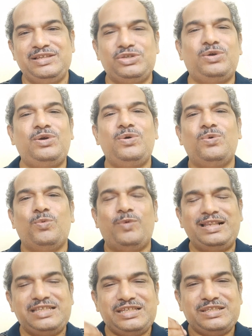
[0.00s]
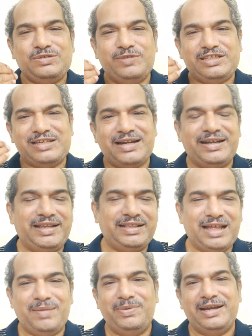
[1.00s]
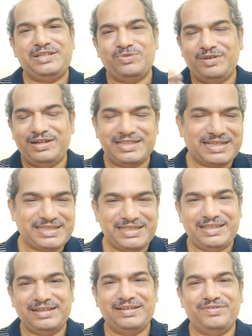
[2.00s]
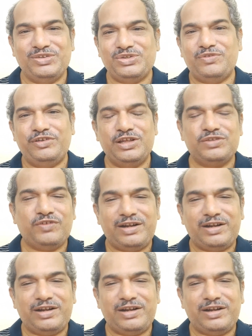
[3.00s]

So once we start getting the updates, we'll discuss in the future videos.